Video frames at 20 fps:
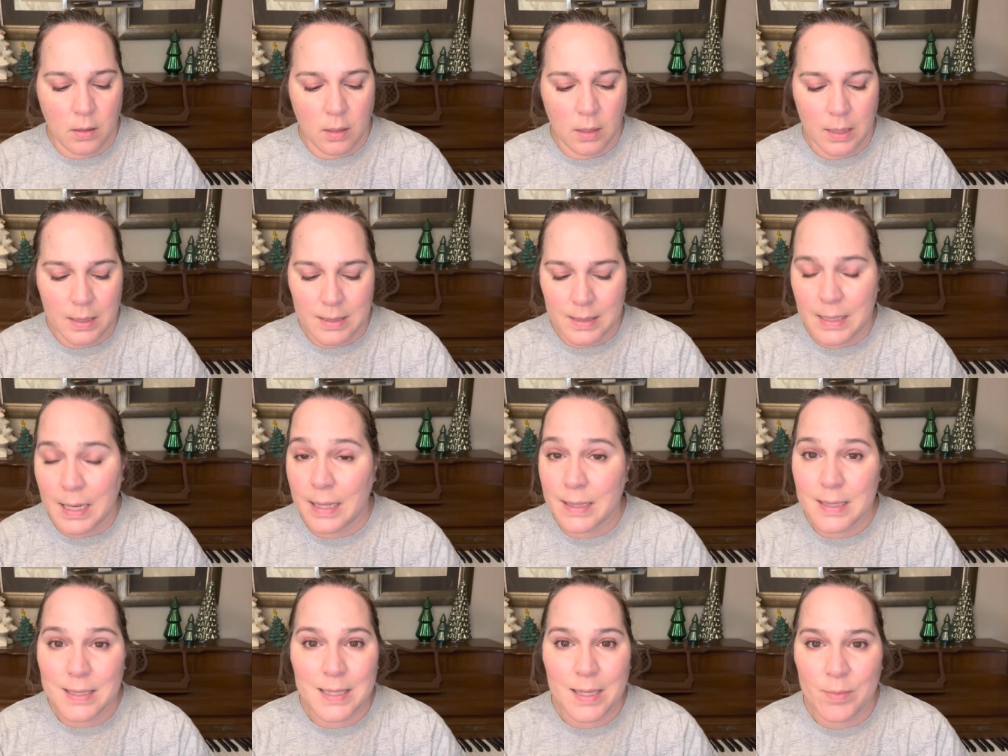It's
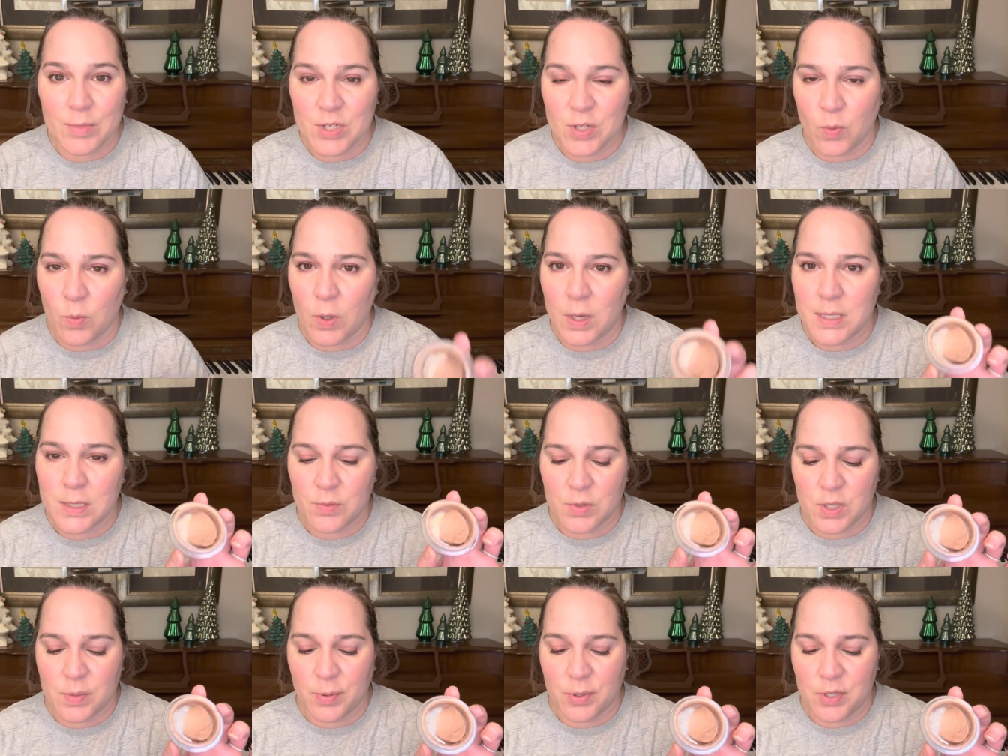not the same as it was. It
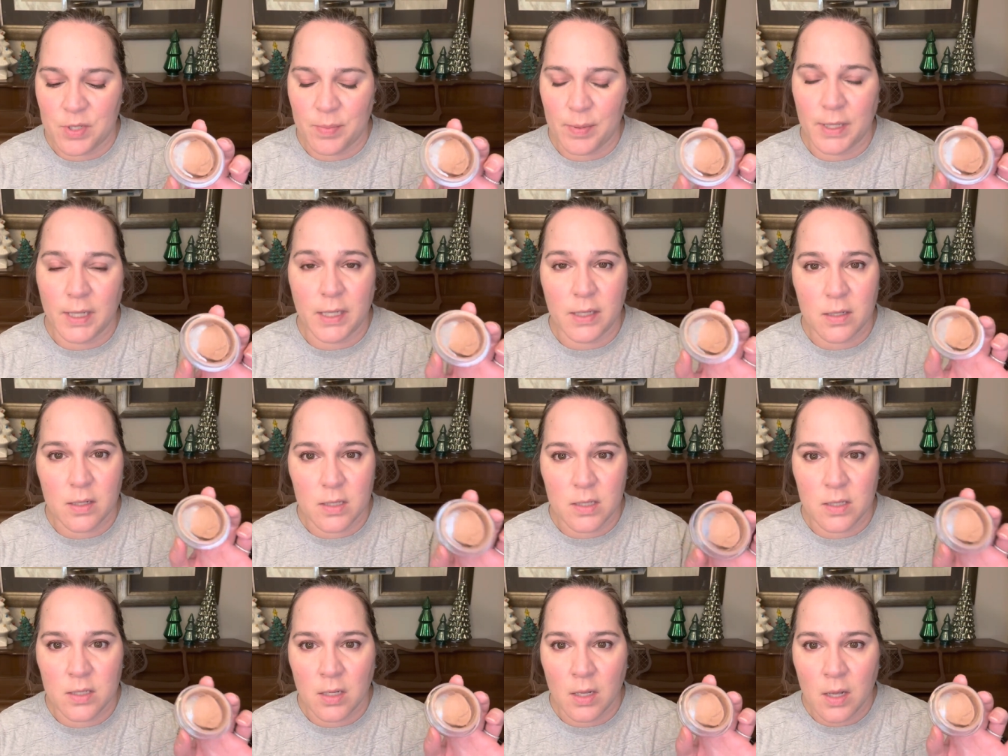was supposed to be like
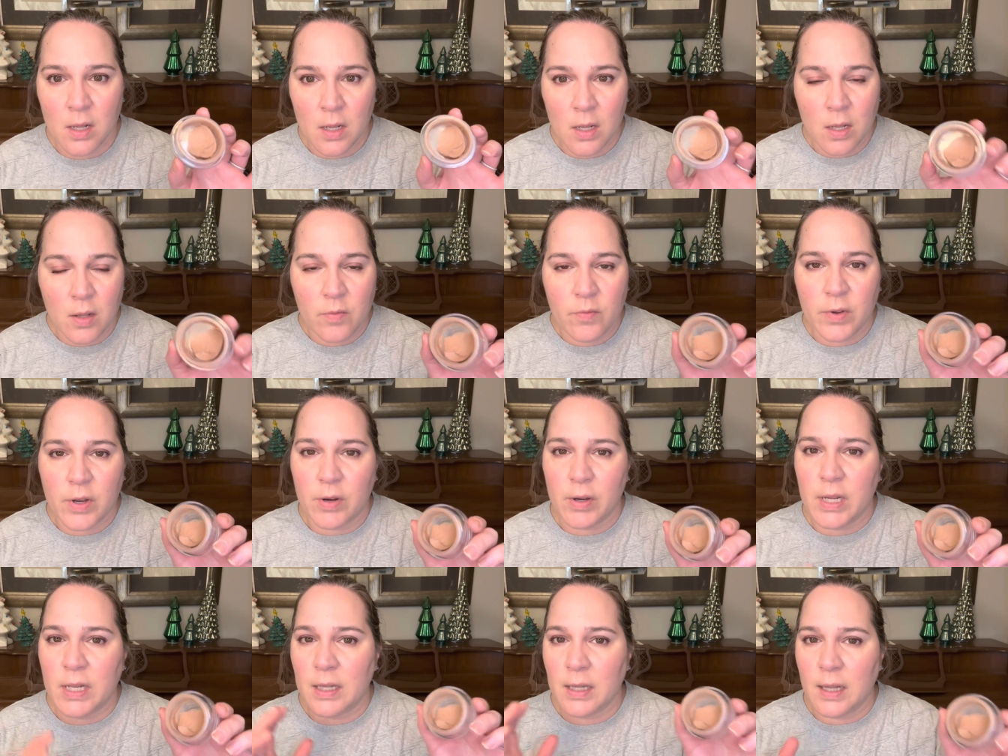this
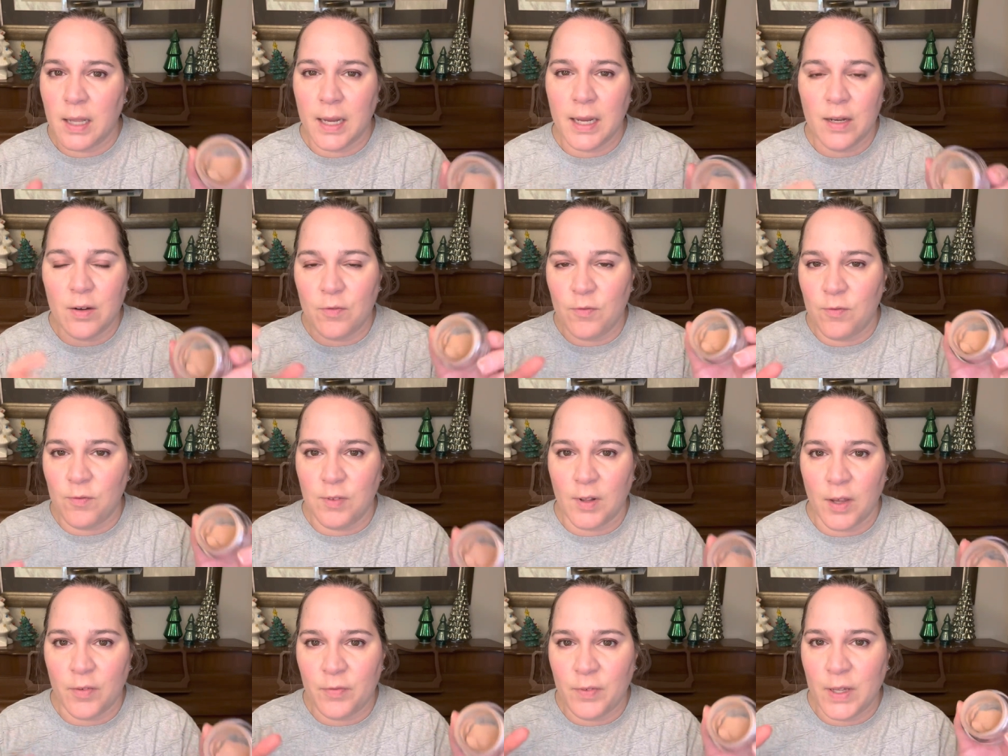very light,
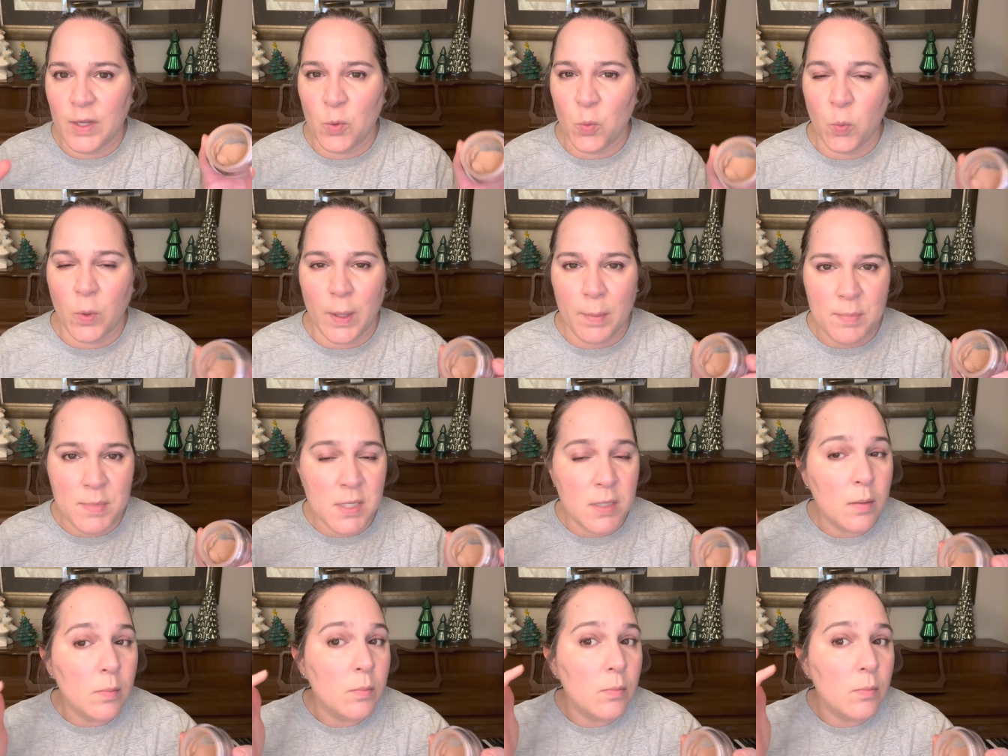fluffy, whipped,